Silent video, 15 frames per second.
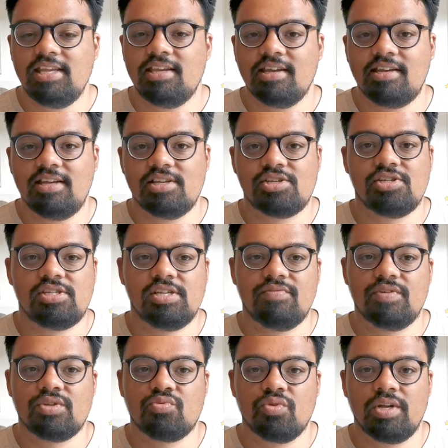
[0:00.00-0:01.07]
Taking
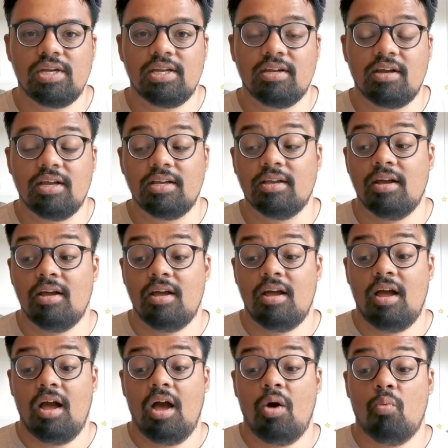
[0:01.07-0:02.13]
initiative is really
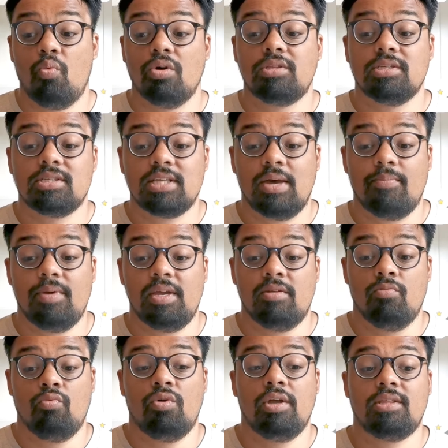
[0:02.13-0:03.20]
like, What does
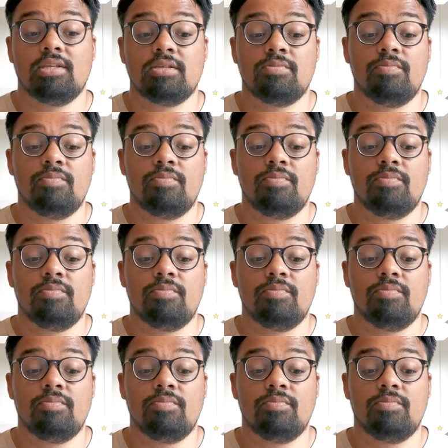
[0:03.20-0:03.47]
that mean?